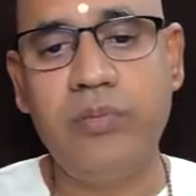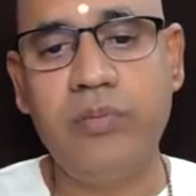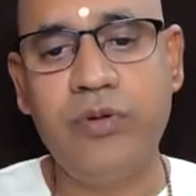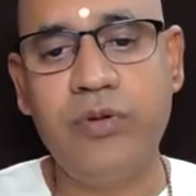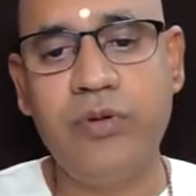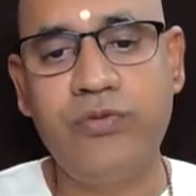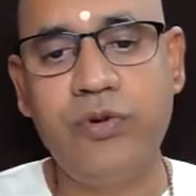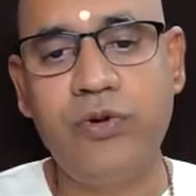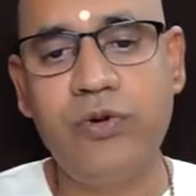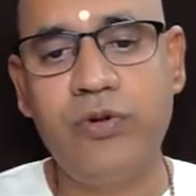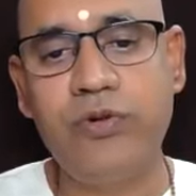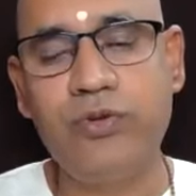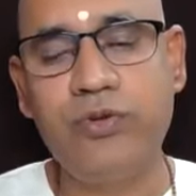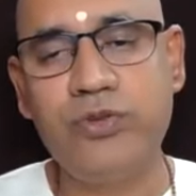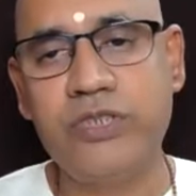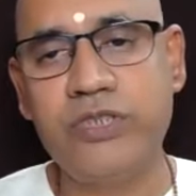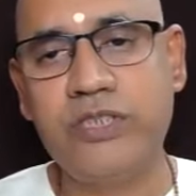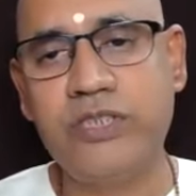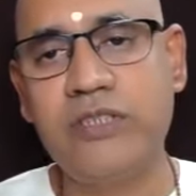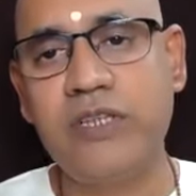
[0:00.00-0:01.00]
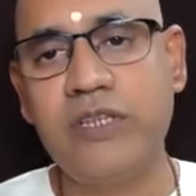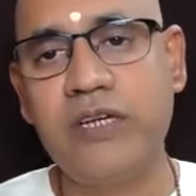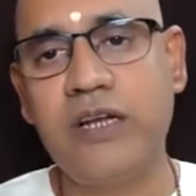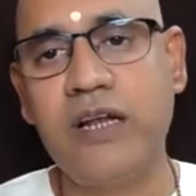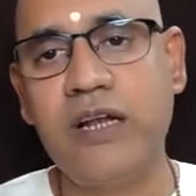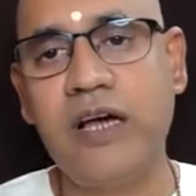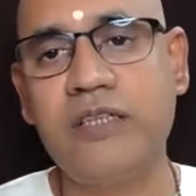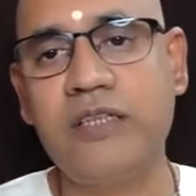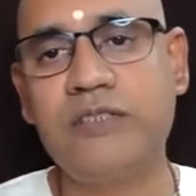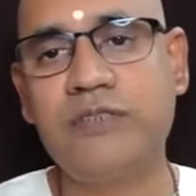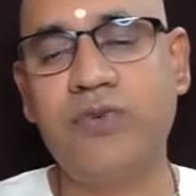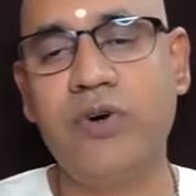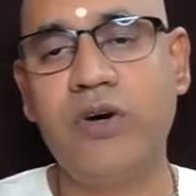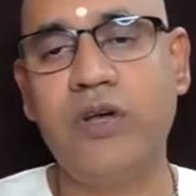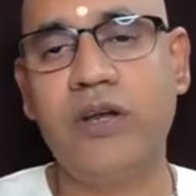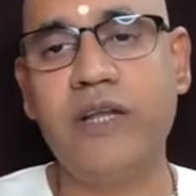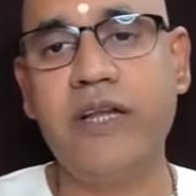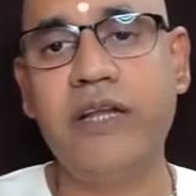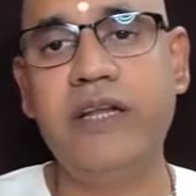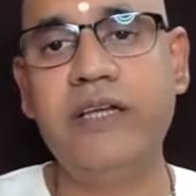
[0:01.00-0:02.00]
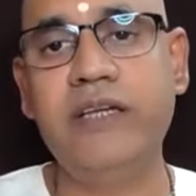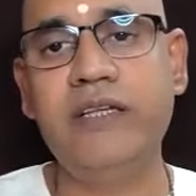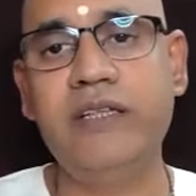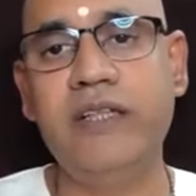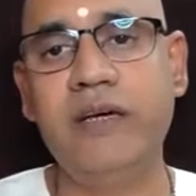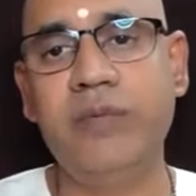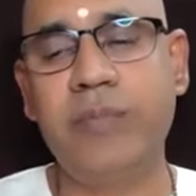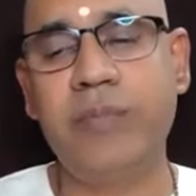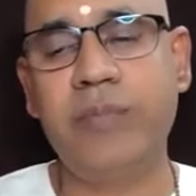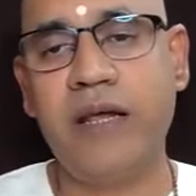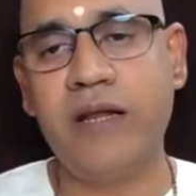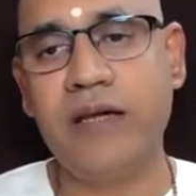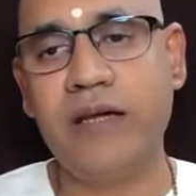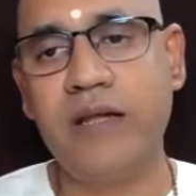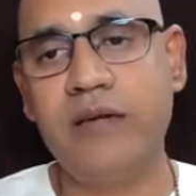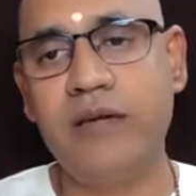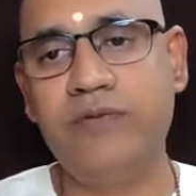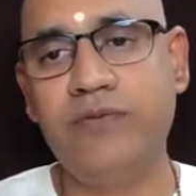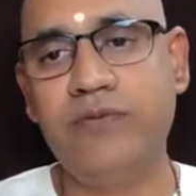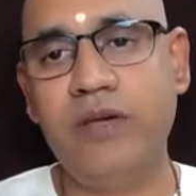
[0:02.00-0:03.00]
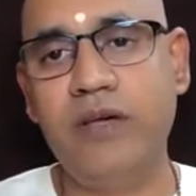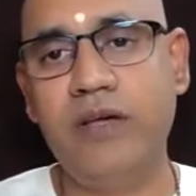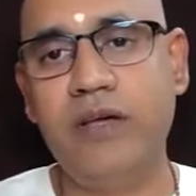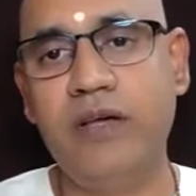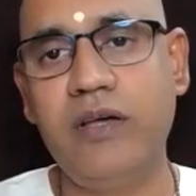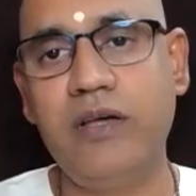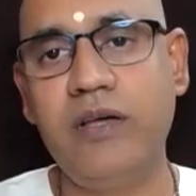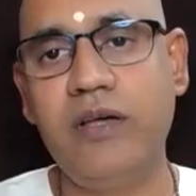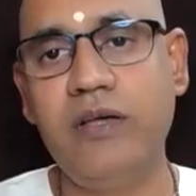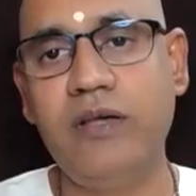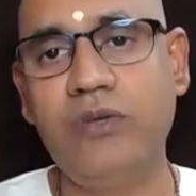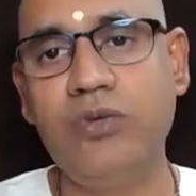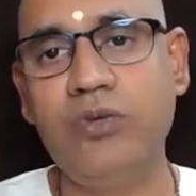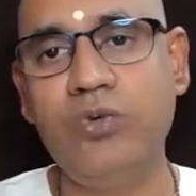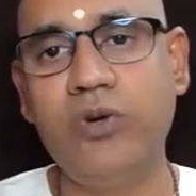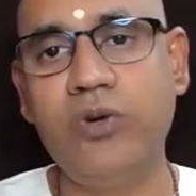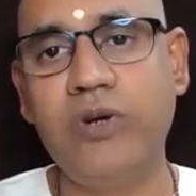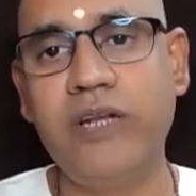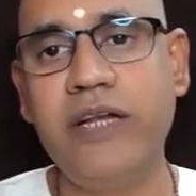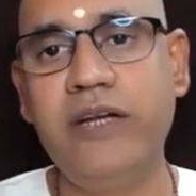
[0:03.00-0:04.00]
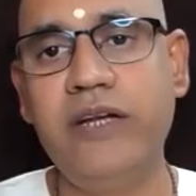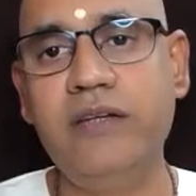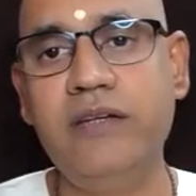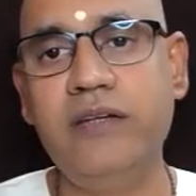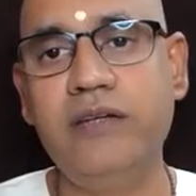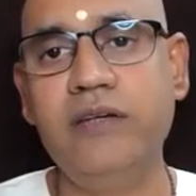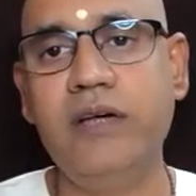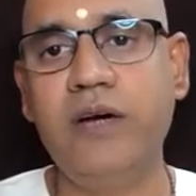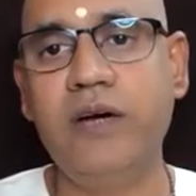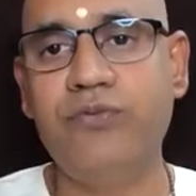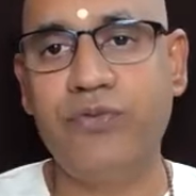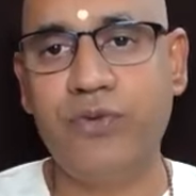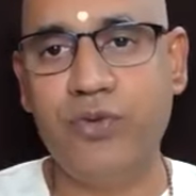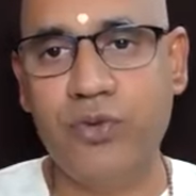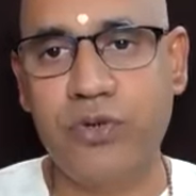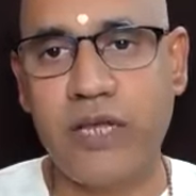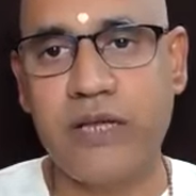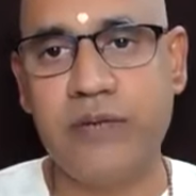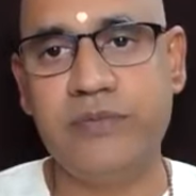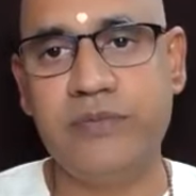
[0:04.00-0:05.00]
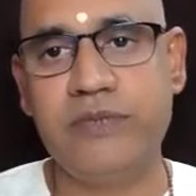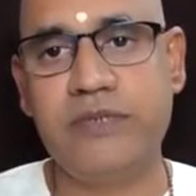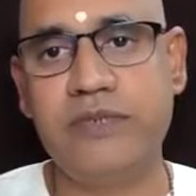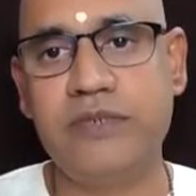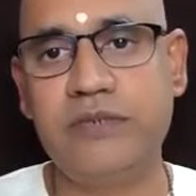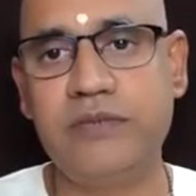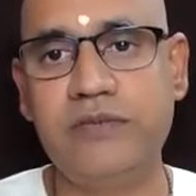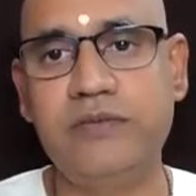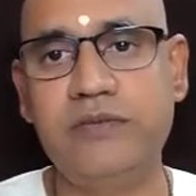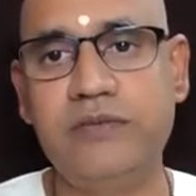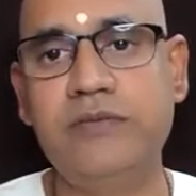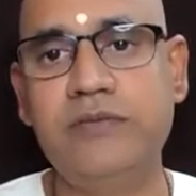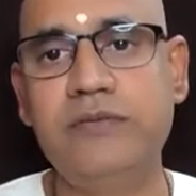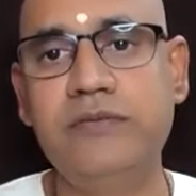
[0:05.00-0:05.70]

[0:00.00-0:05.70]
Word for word: Before you sit in the class for reading the paragraph, you read a few times.